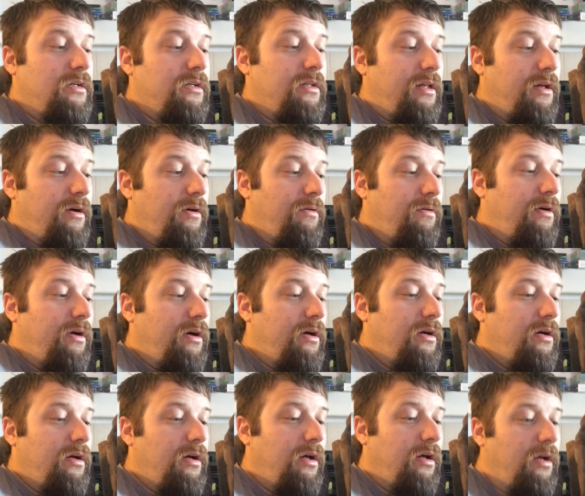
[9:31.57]

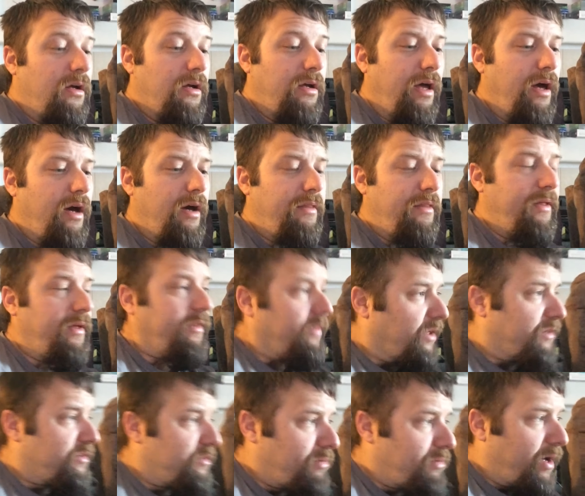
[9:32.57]
So yeah, I think
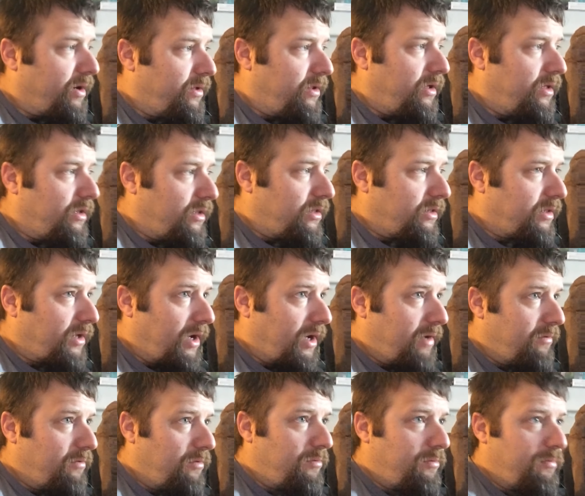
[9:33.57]
that's about it.
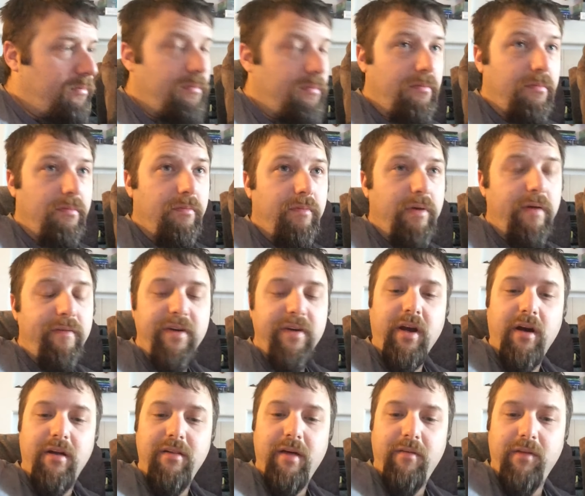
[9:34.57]
If you
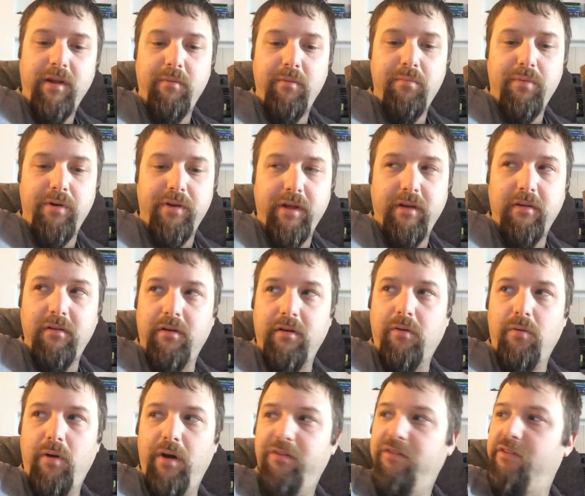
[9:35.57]
guys have any particular
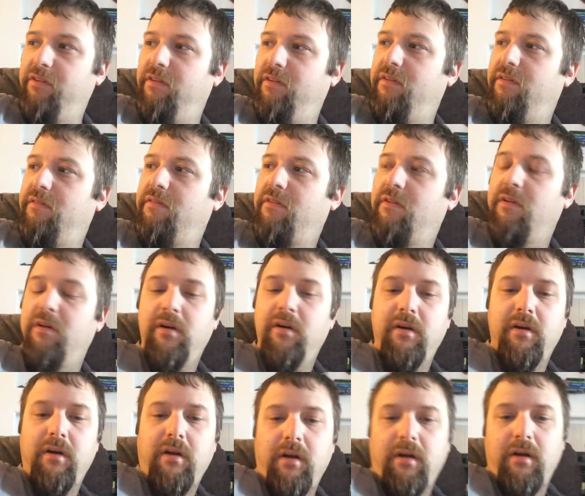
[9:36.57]
questions,
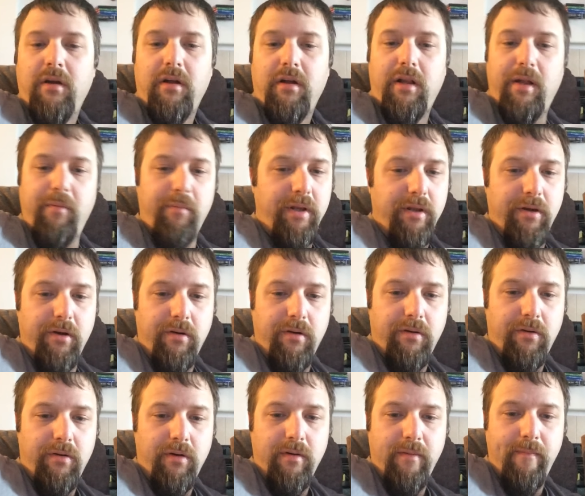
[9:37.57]
let me
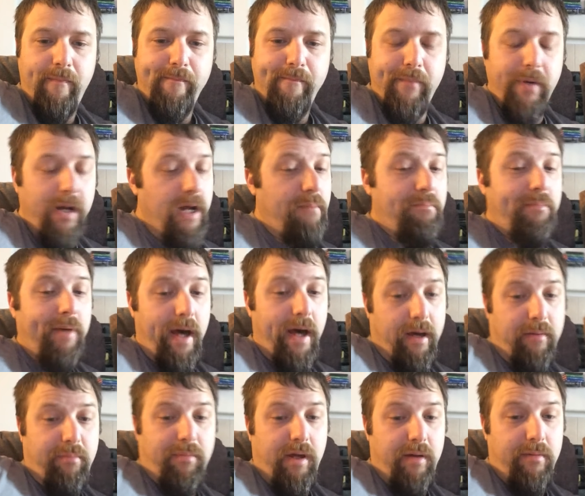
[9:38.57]
know. But I'm back,
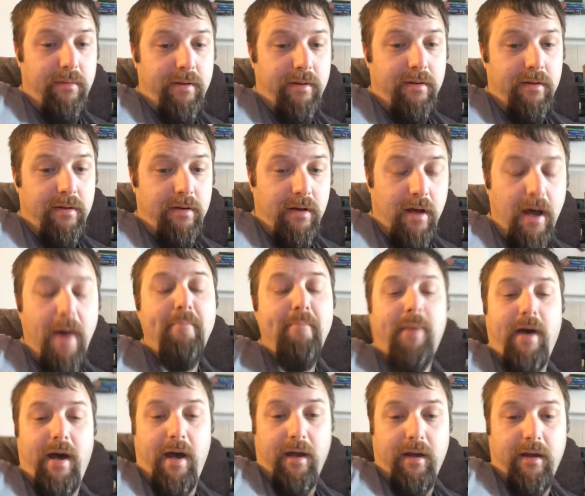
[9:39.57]
baby. I'm
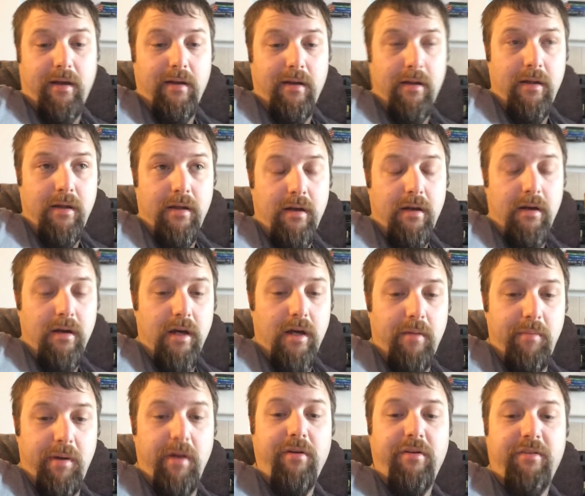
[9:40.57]
back, and
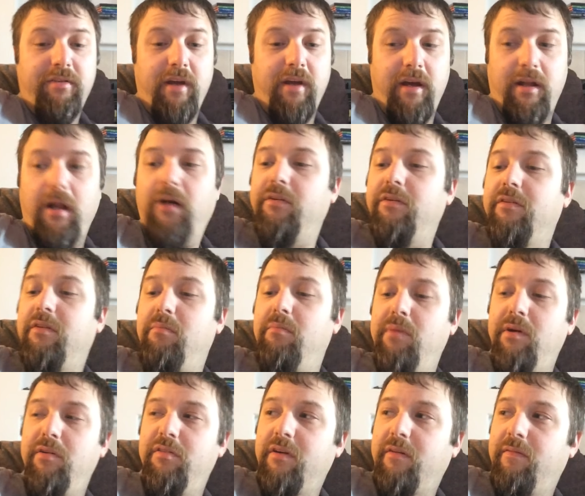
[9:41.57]
I'm here to stay. And I'll do some
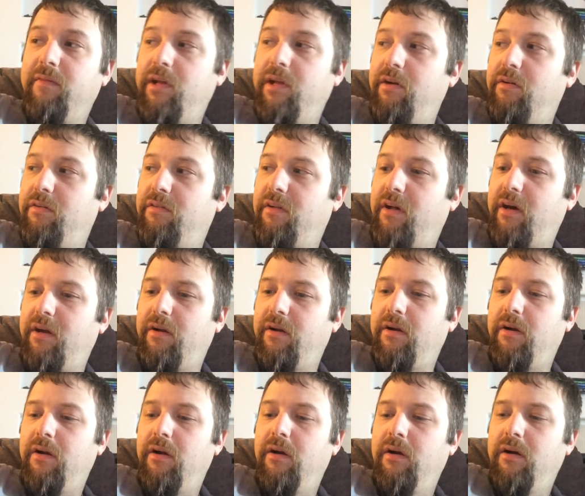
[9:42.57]
music videos
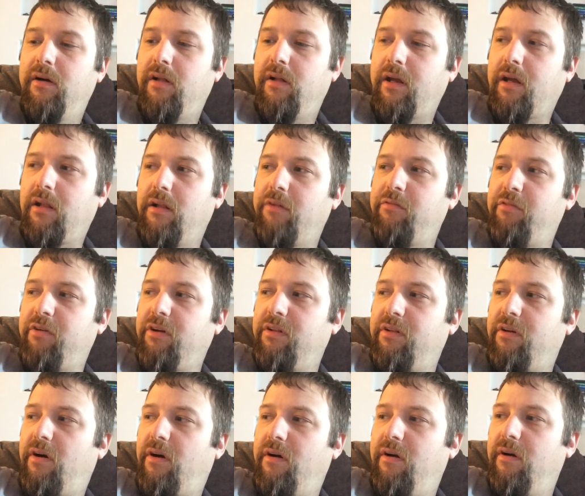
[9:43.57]
later, like electric
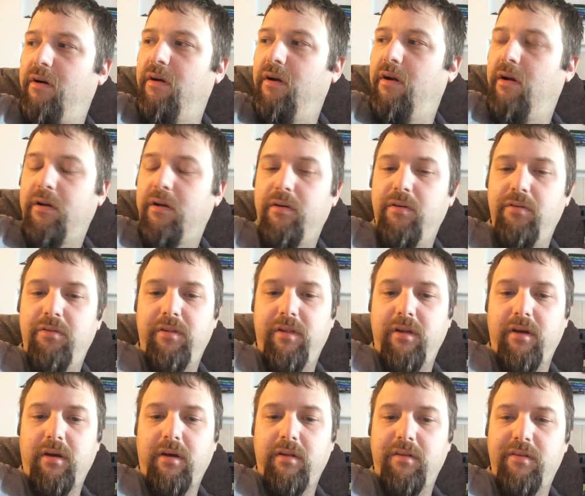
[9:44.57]
guitar,
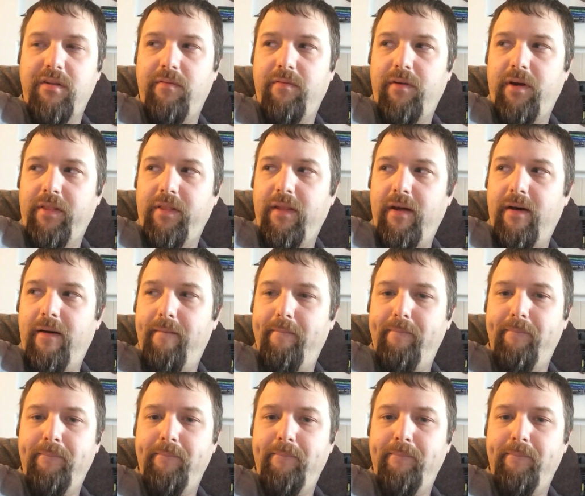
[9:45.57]
acoustic, stuff like that.